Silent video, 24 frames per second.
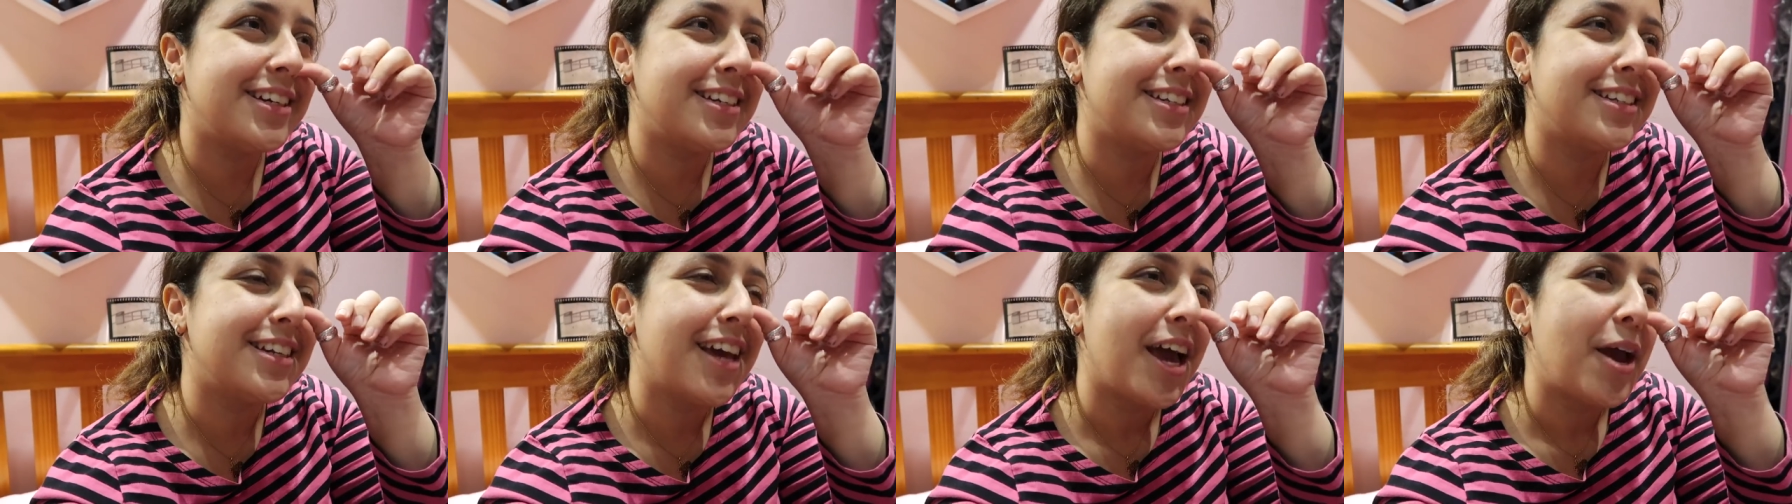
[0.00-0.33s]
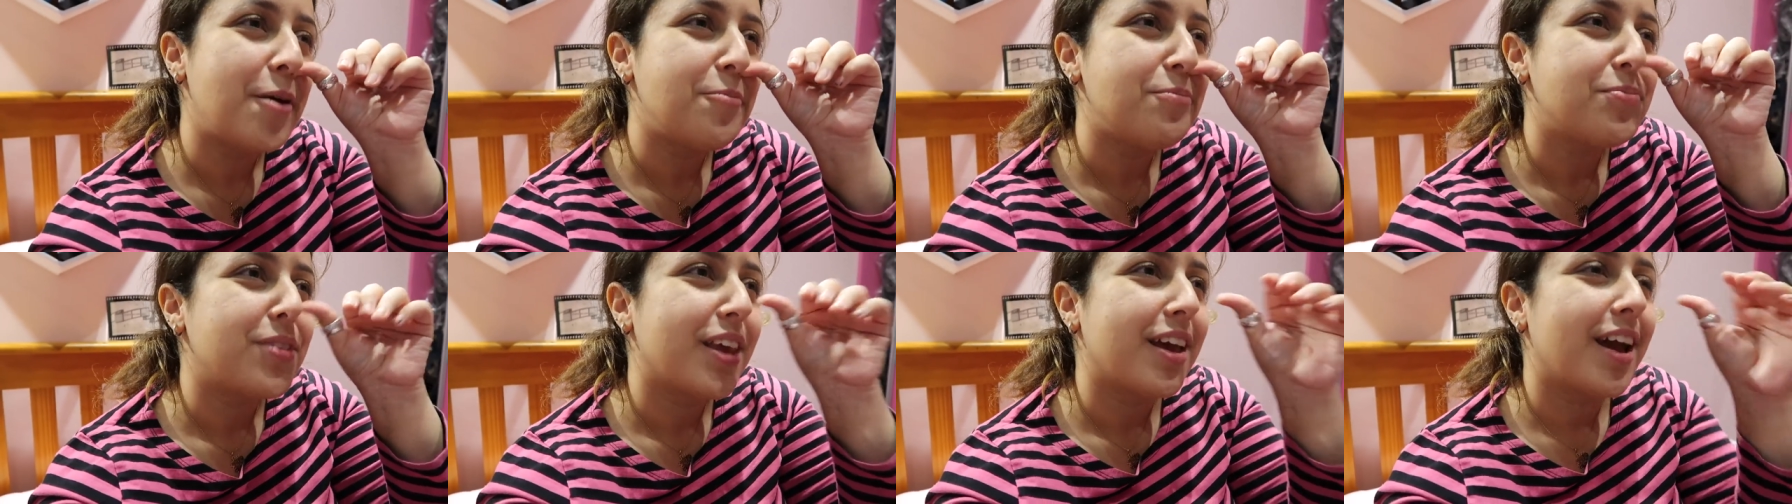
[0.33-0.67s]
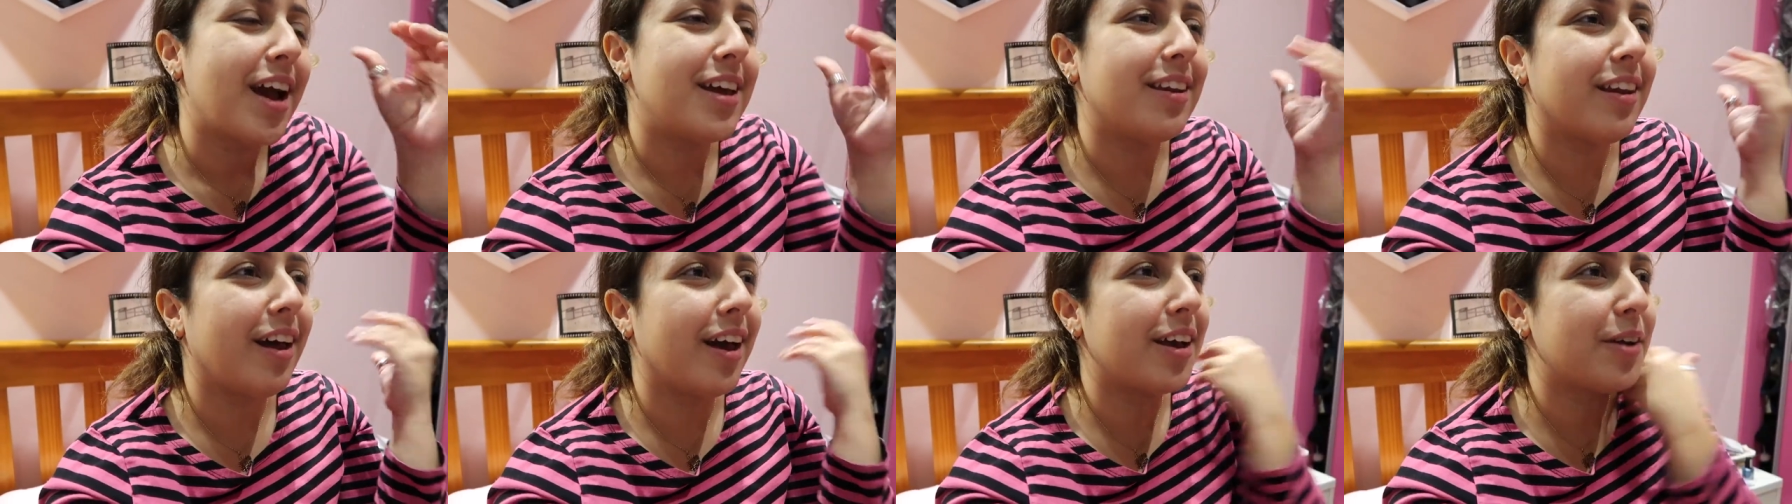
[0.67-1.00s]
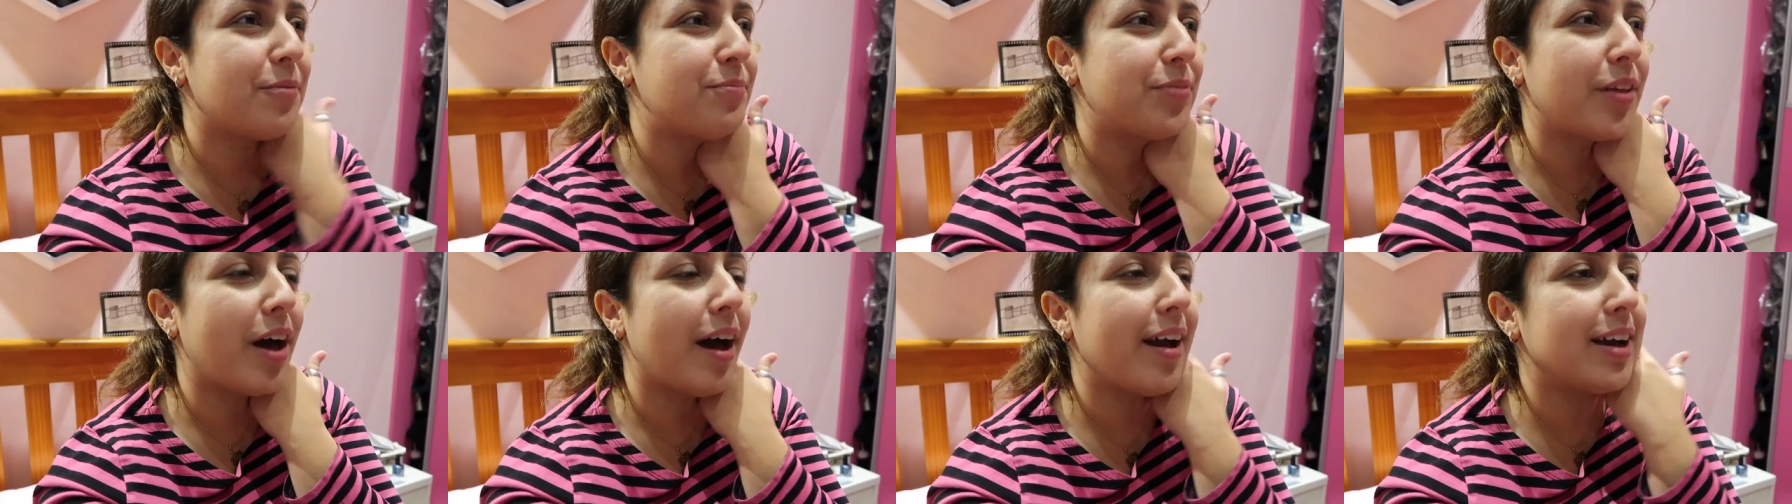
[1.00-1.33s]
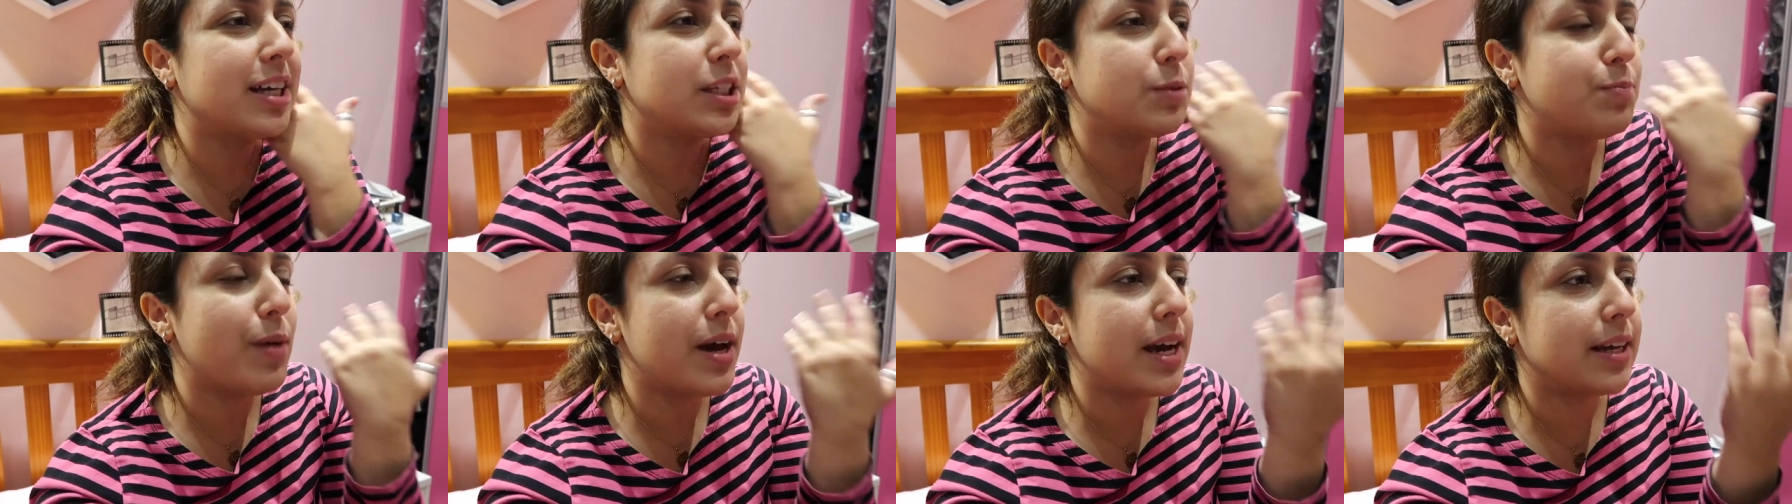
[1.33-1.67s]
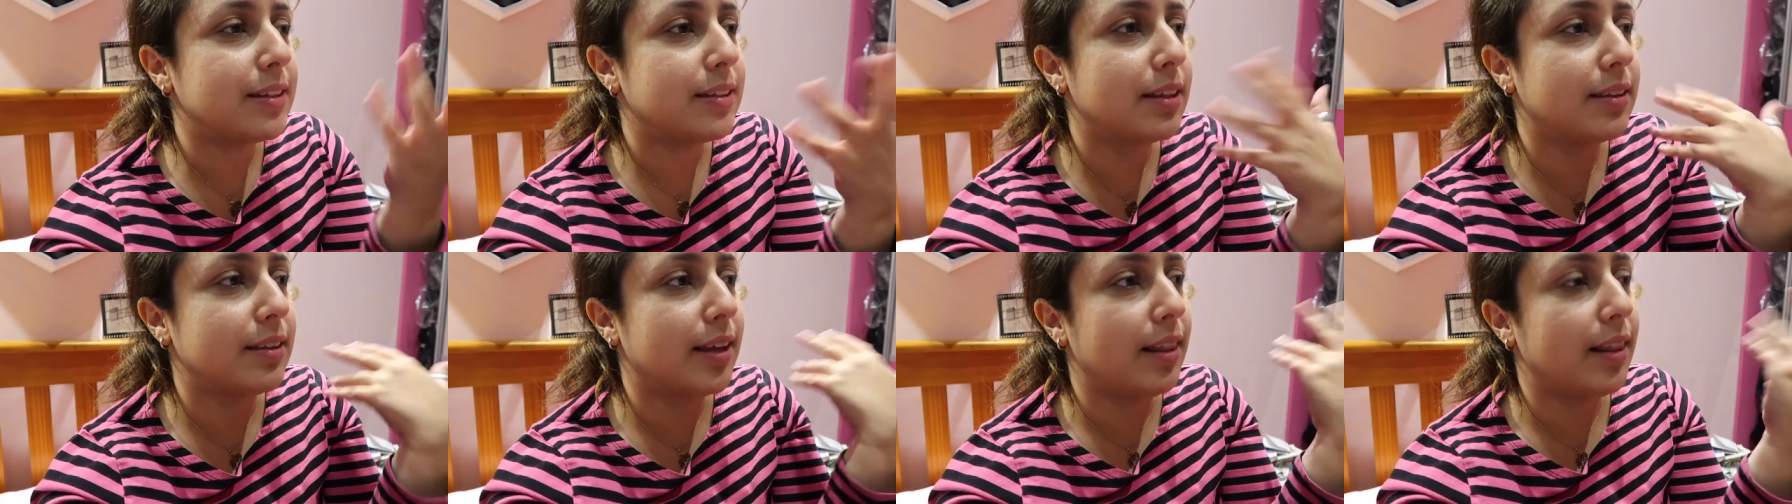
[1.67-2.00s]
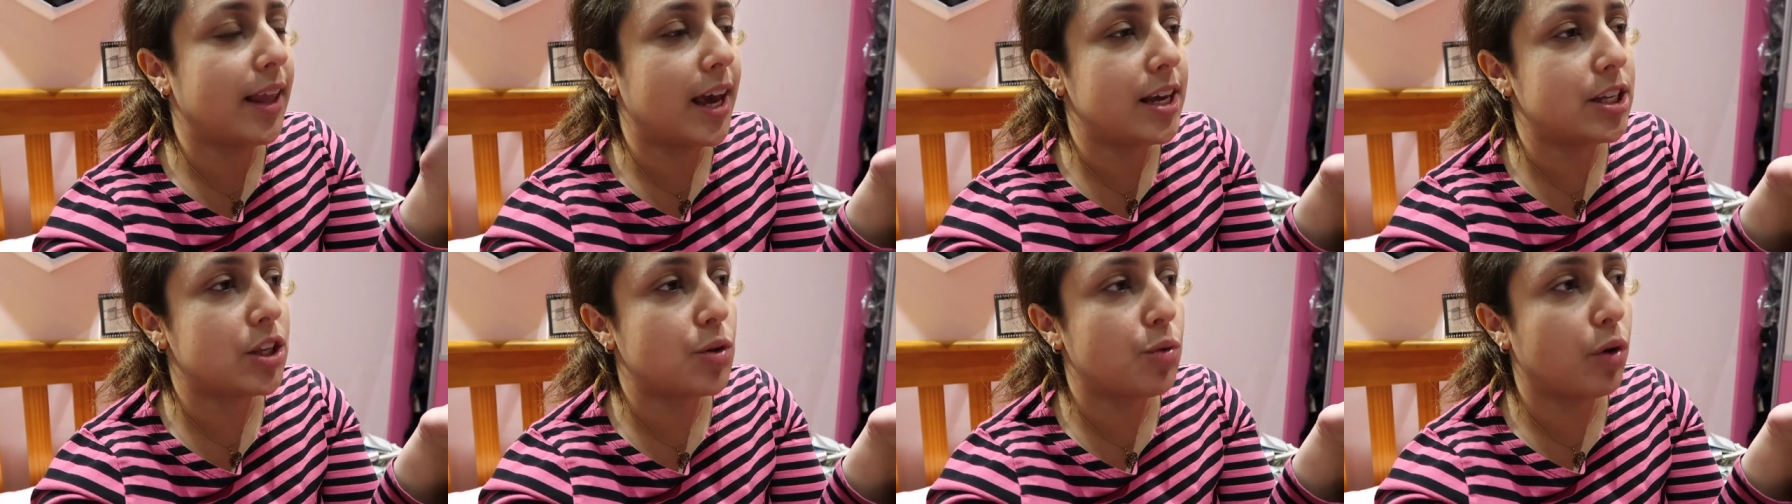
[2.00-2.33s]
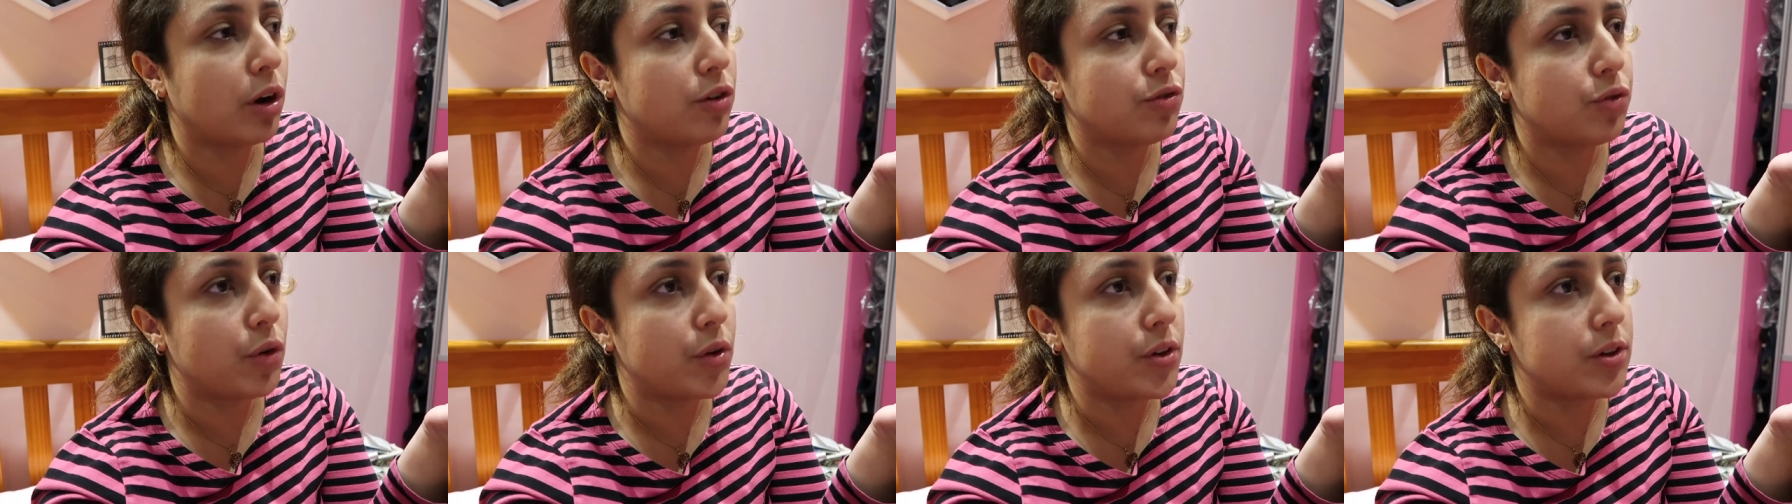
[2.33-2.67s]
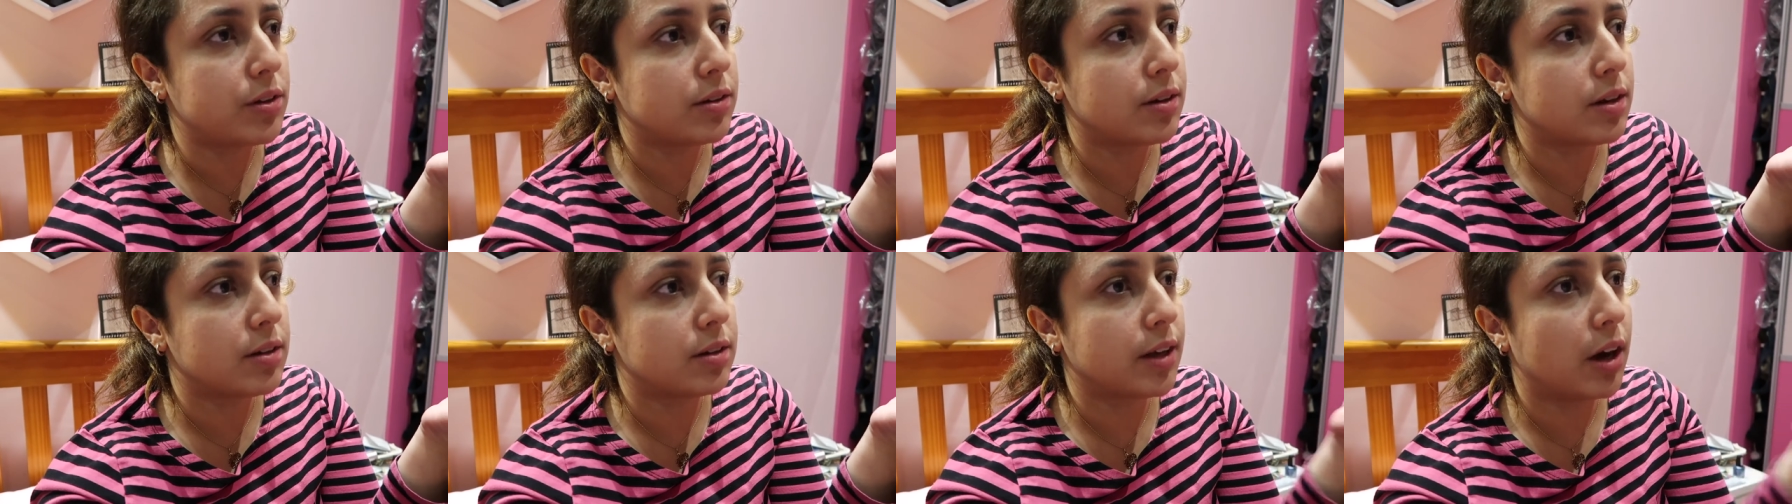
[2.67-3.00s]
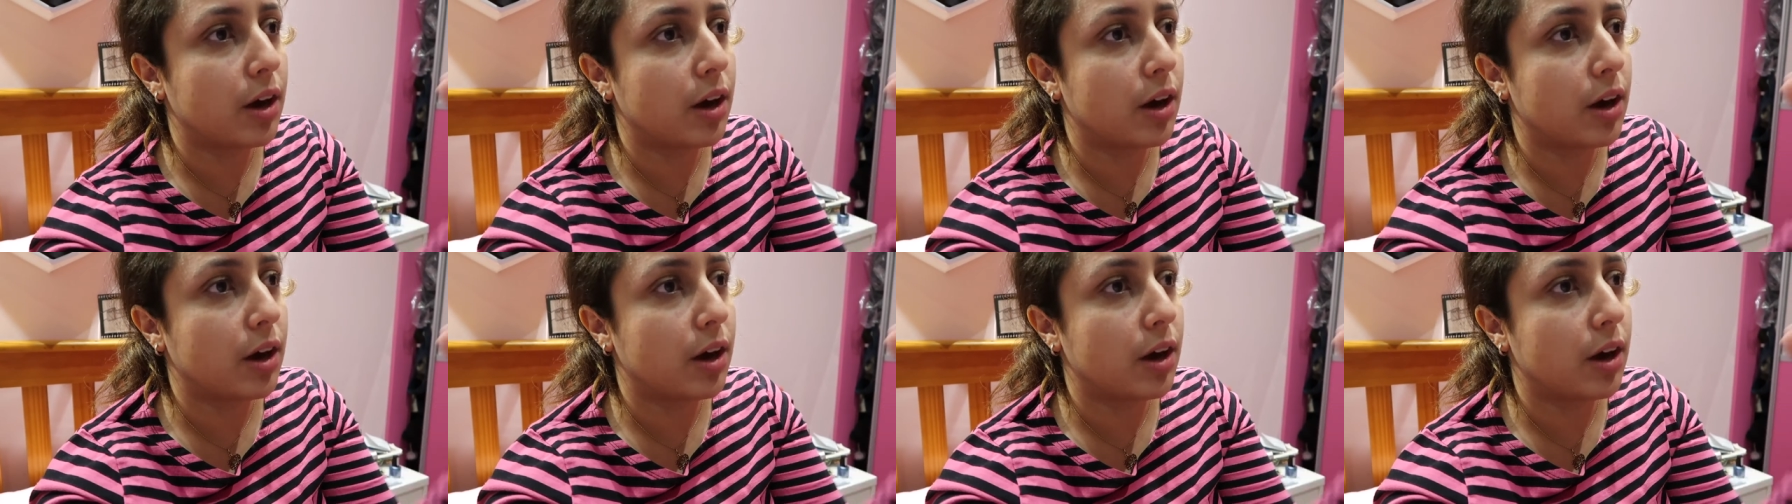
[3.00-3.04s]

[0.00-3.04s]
And like, I expected then later on, for instance,